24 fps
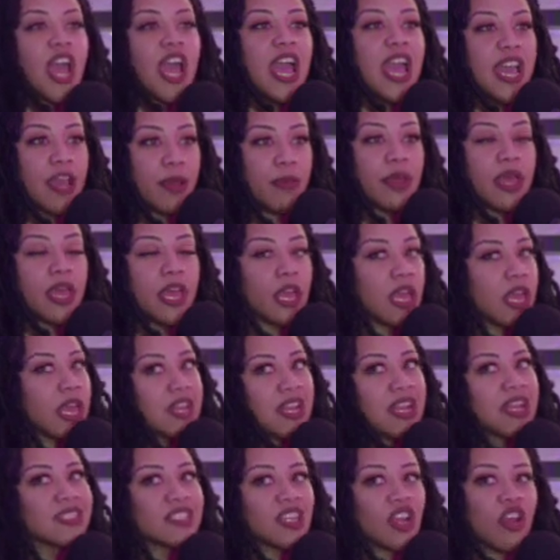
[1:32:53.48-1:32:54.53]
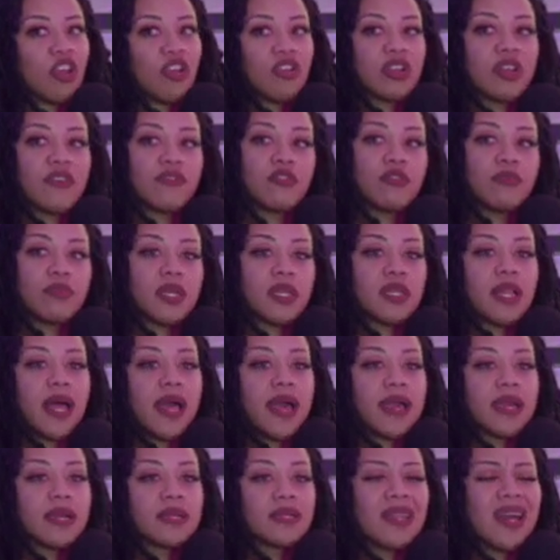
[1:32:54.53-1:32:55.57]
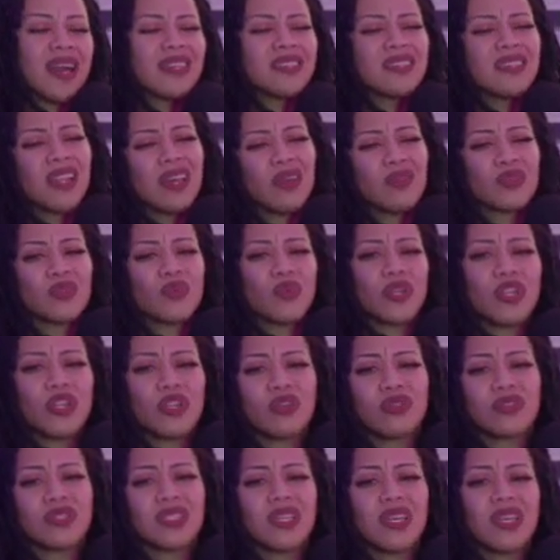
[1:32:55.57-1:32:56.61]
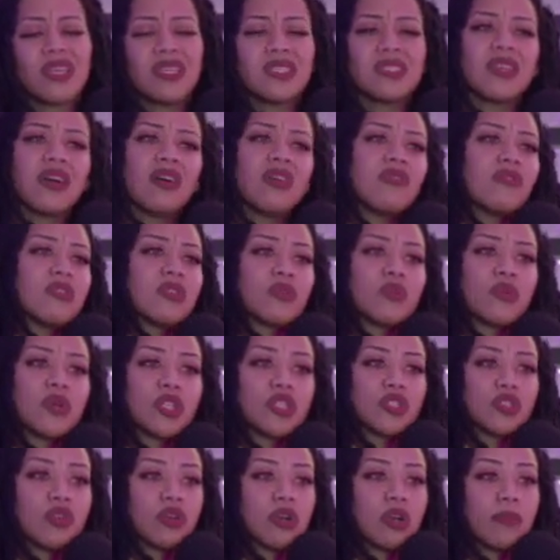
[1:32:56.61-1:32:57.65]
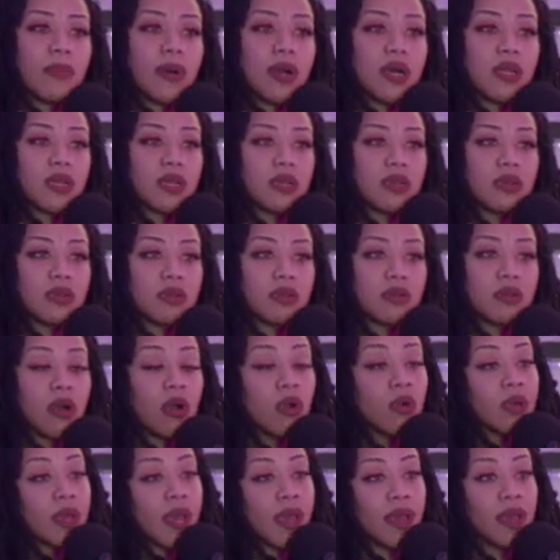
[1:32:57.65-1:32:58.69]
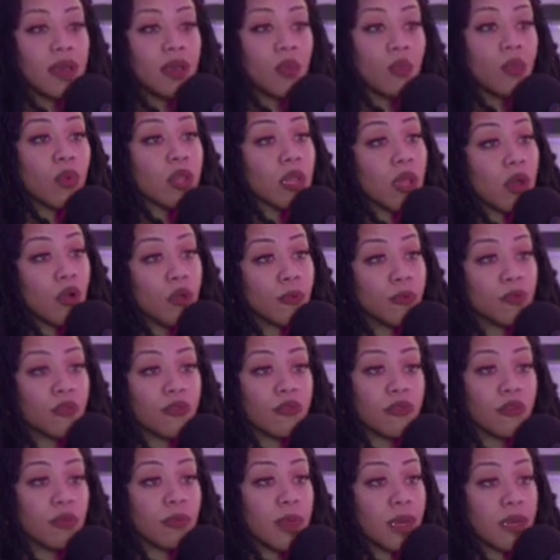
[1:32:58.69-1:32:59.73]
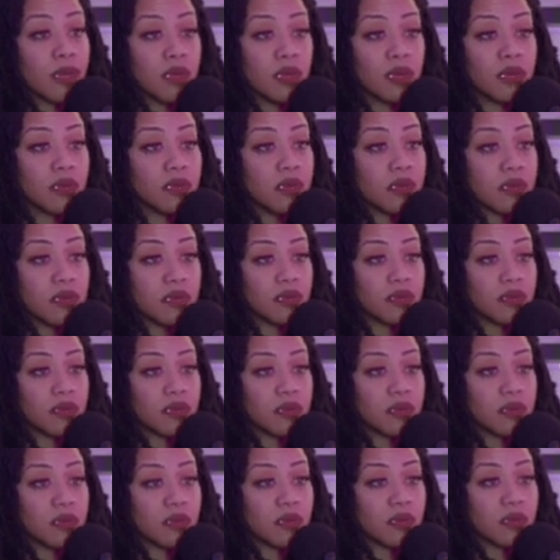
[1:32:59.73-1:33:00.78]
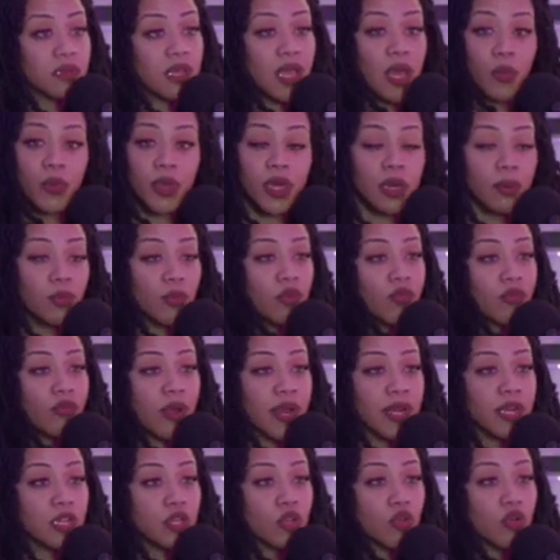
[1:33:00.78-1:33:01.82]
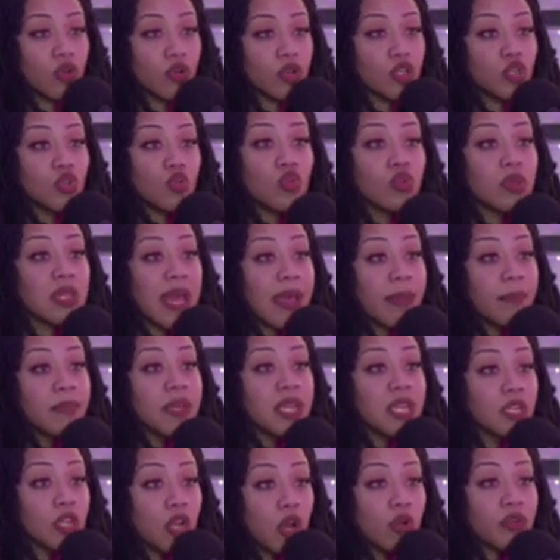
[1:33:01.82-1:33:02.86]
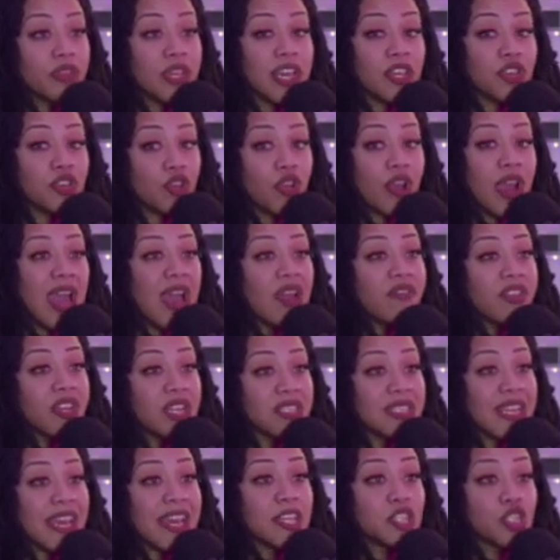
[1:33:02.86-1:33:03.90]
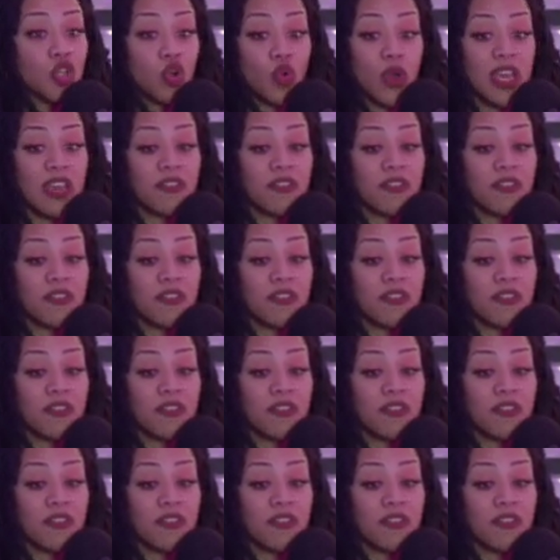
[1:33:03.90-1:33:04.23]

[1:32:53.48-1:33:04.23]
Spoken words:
It doesn't hurt if you be like, "Nah, today was one of those days. I don't really want to talk about it." Okay, well, I hope you feel better, and we can move right along. You let me know that you're having a day. So if